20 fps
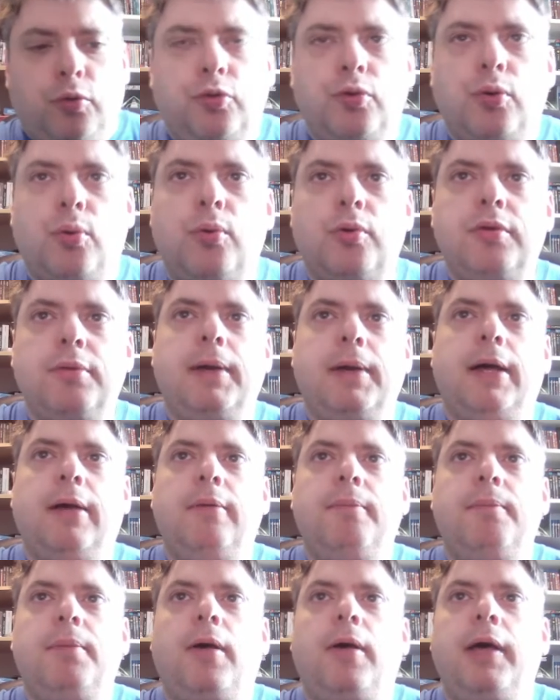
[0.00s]
talked
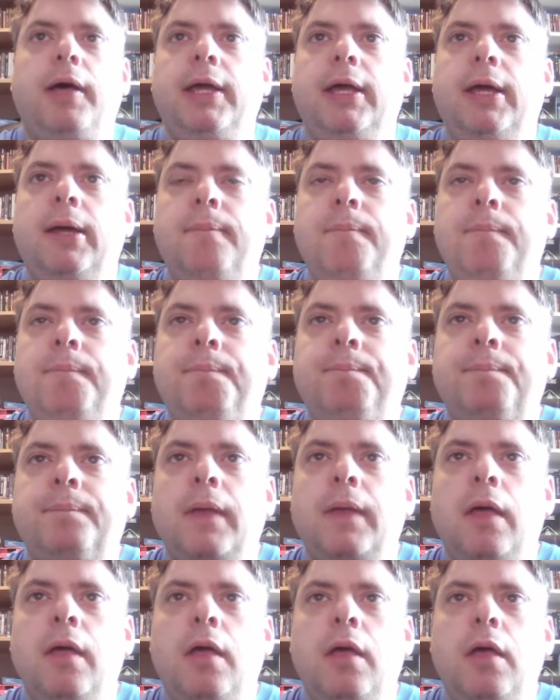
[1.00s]
about by
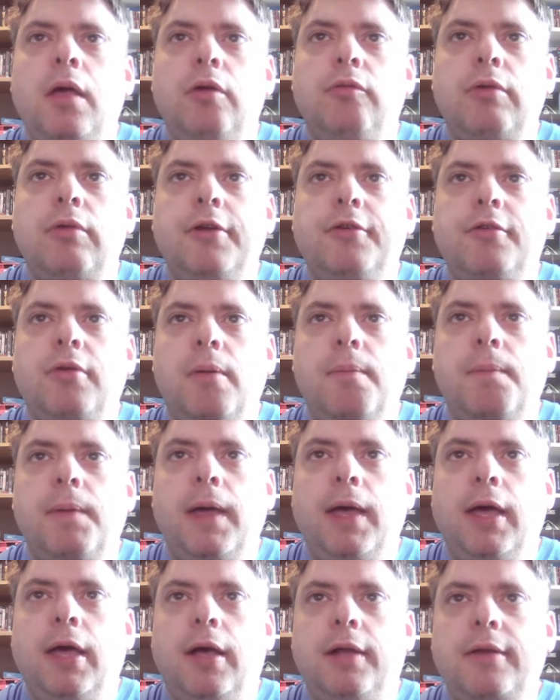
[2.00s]
Retro
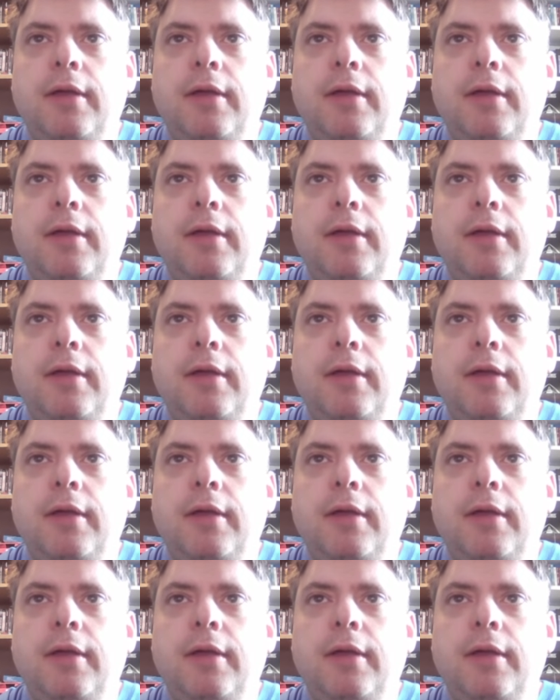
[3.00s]
Bear.